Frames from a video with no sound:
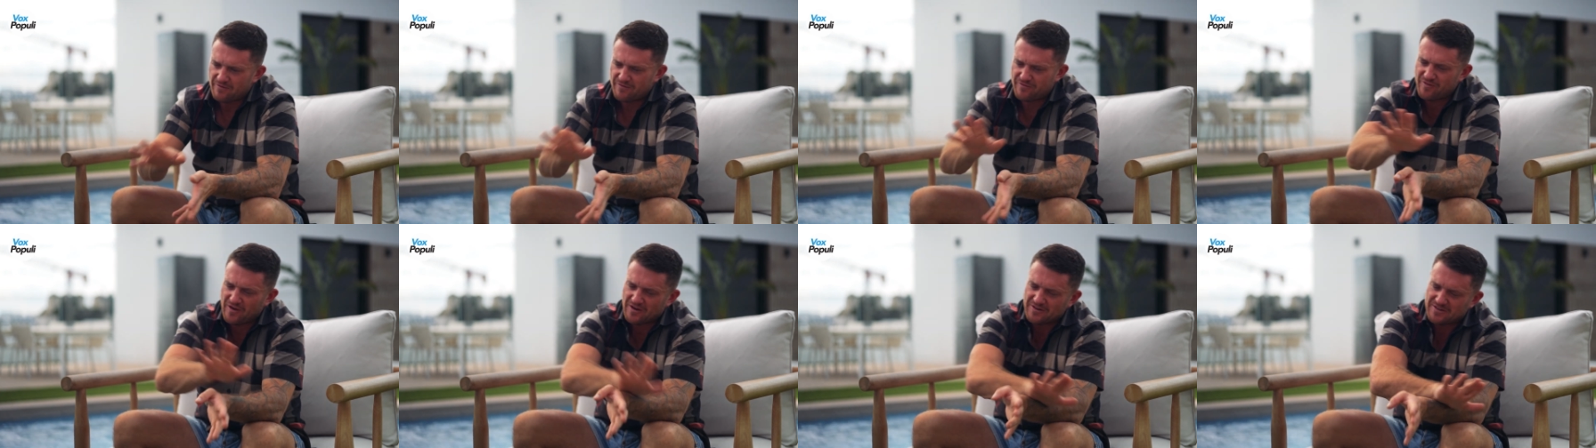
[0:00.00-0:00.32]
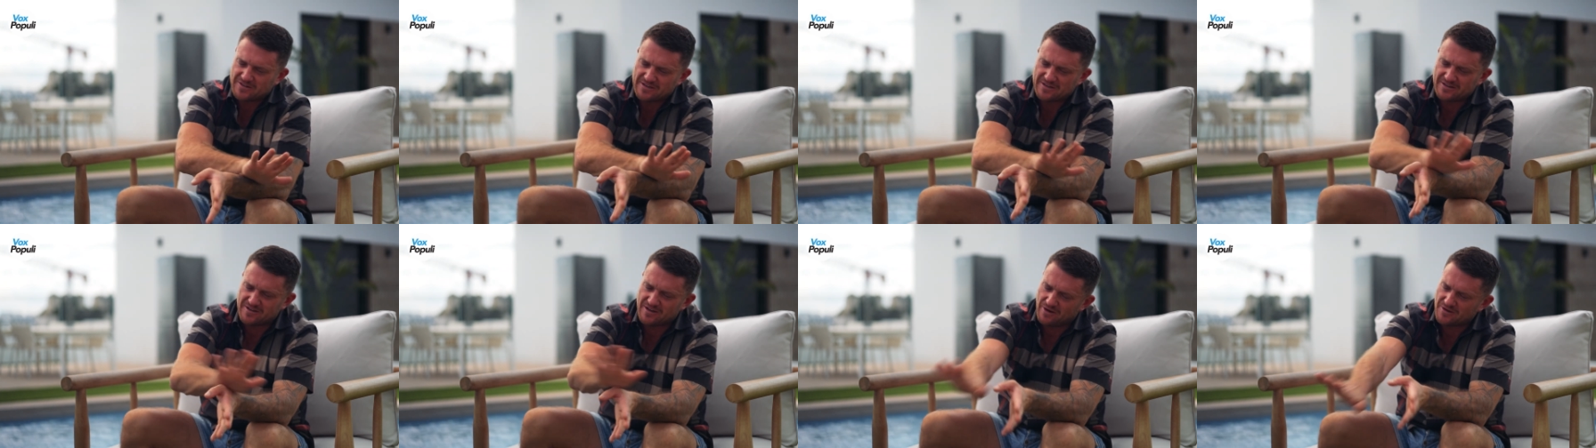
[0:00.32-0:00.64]

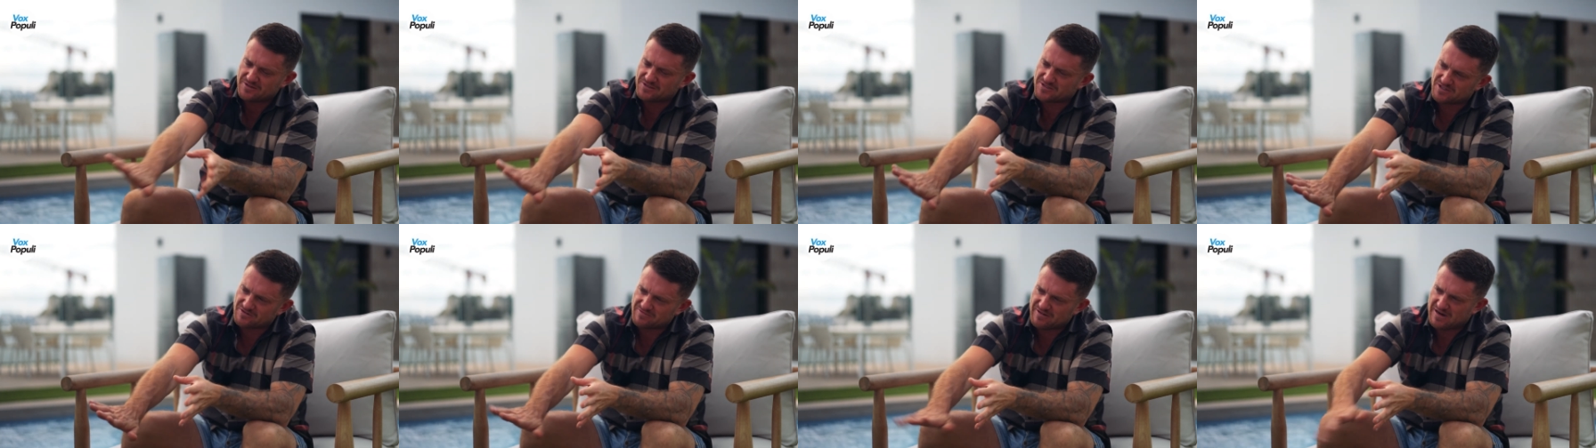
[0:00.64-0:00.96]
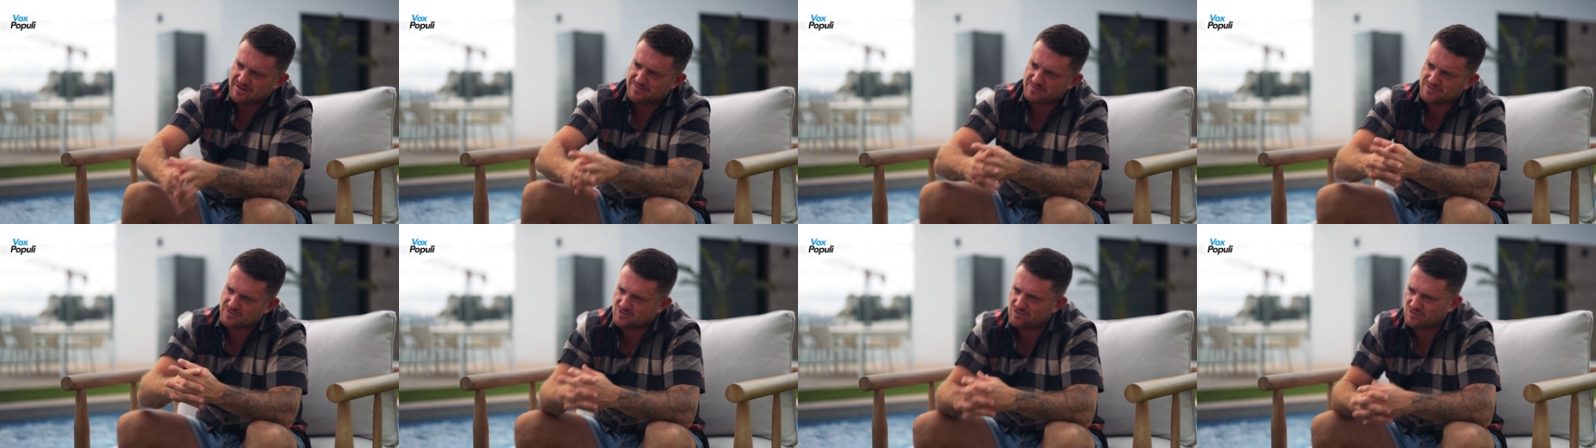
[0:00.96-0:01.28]
funding going to the
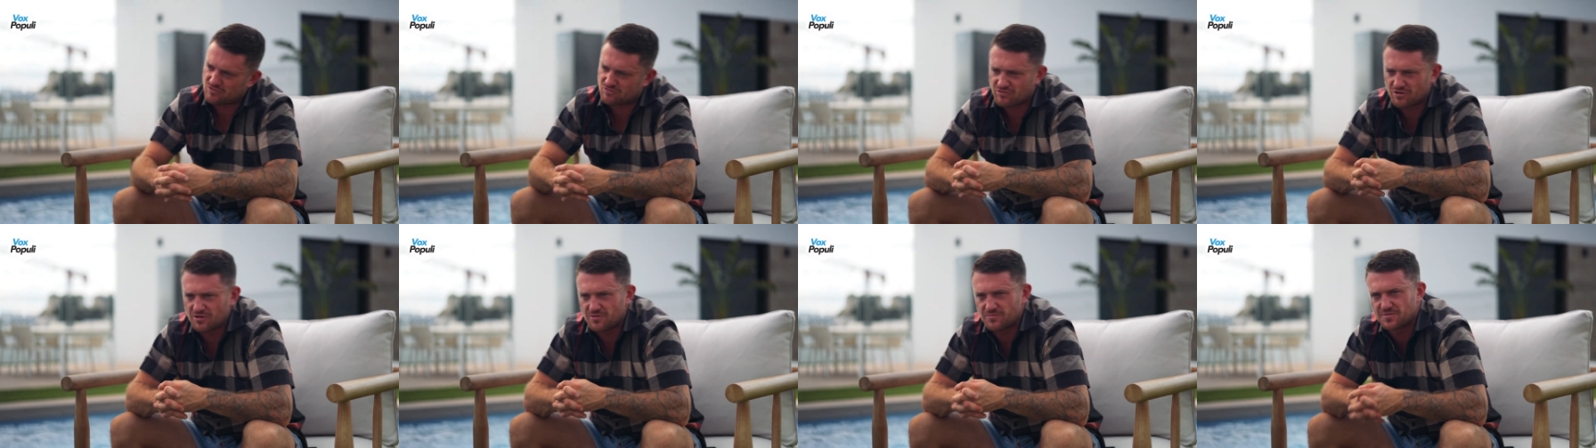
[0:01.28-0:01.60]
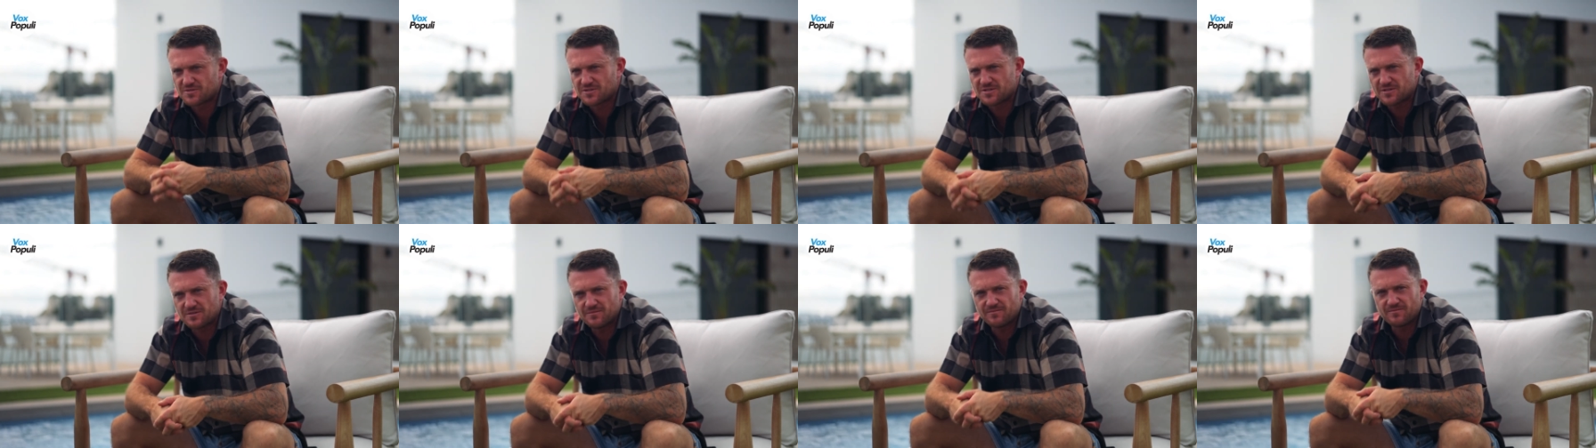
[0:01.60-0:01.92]
radical
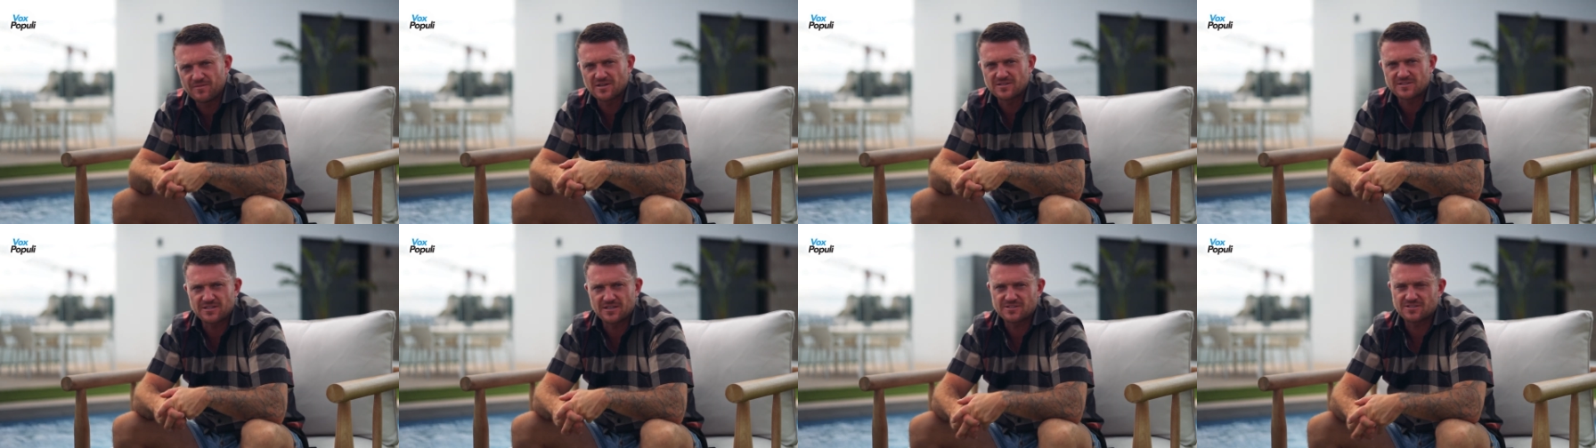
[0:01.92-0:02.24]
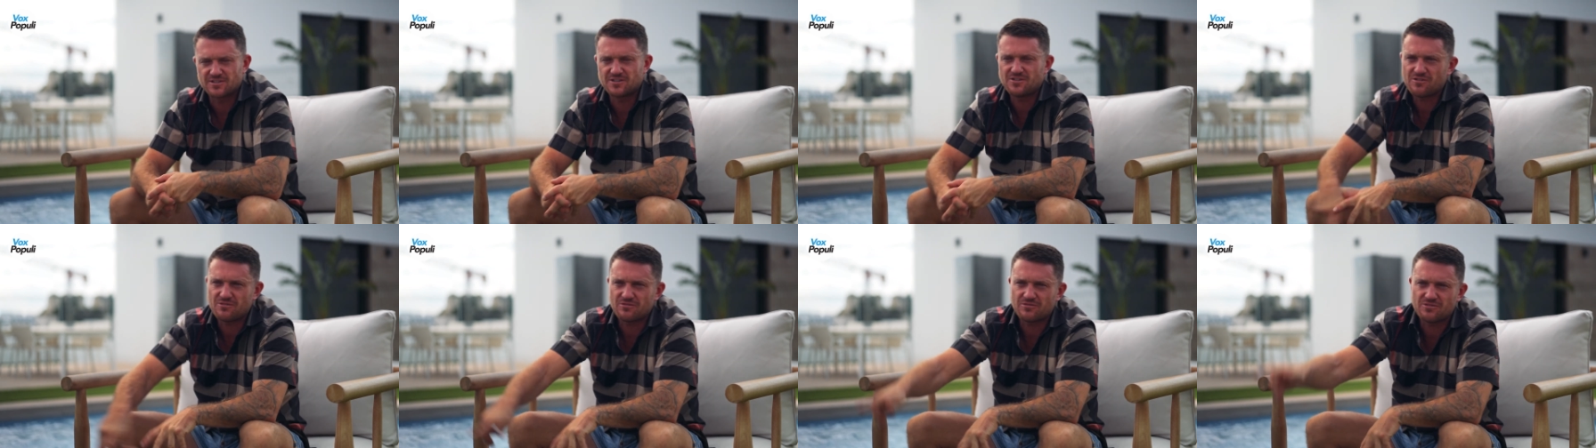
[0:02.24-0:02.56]
groups. I
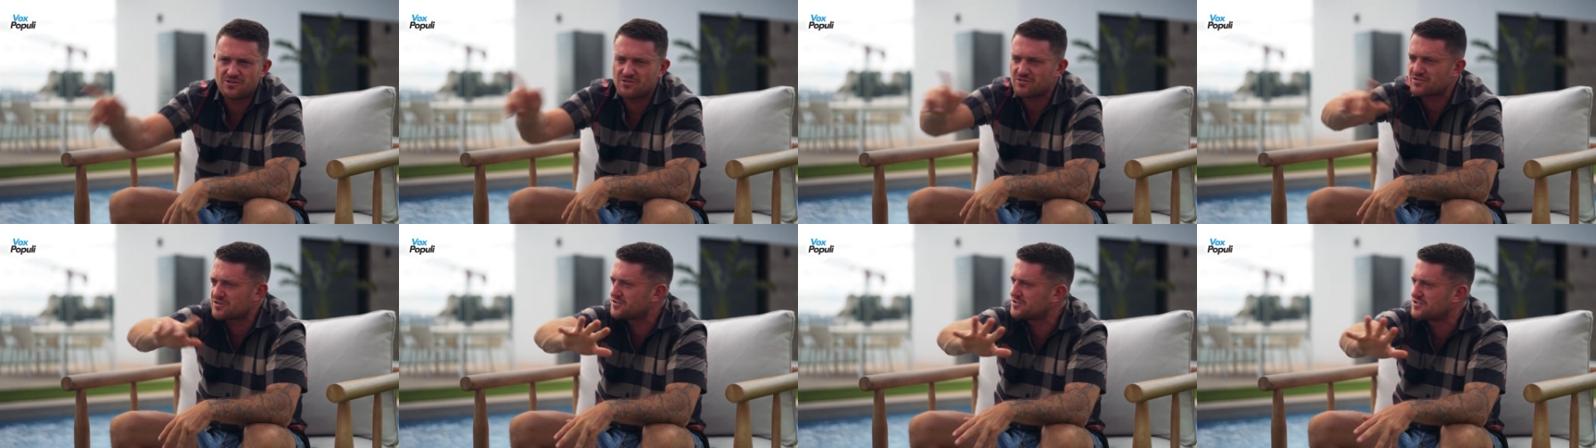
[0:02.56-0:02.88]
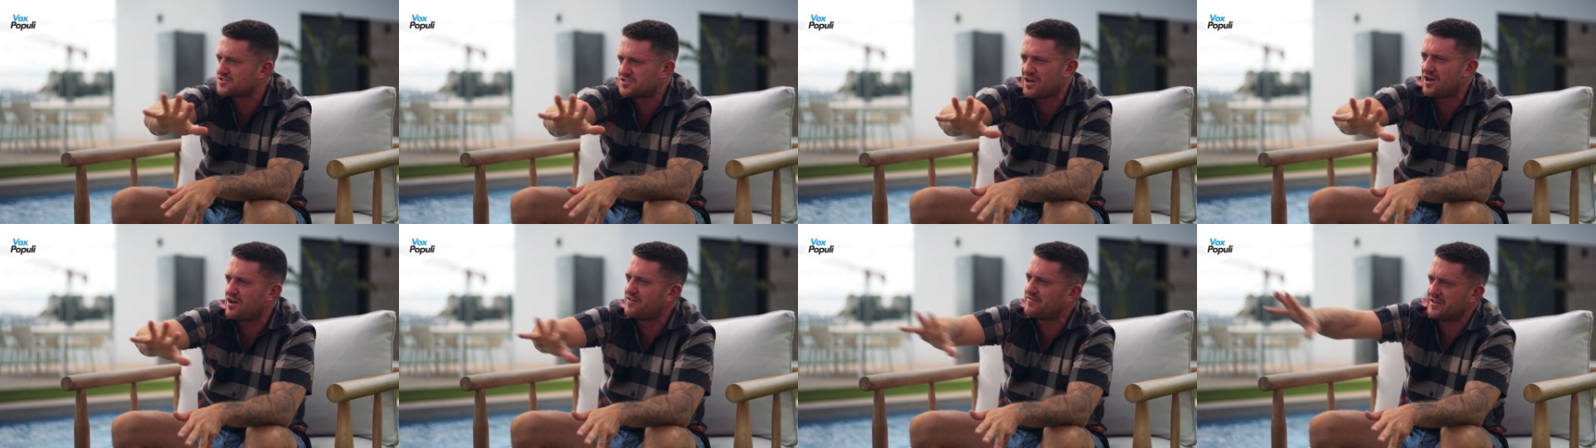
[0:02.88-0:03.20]
said, so you
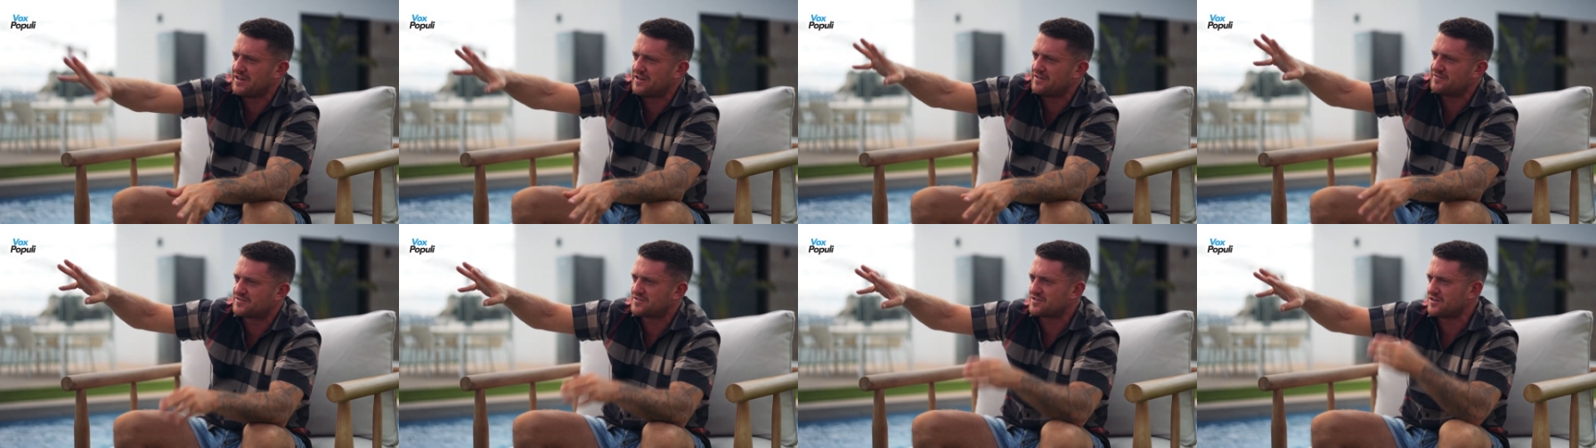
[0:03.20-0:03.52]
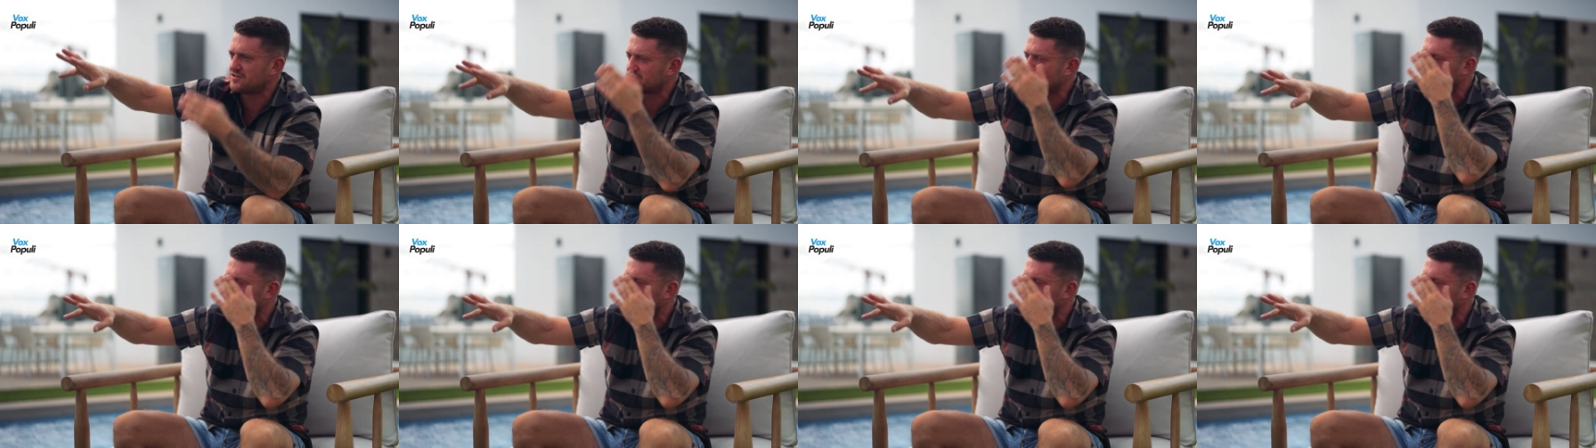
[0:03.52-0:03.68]
conservatives,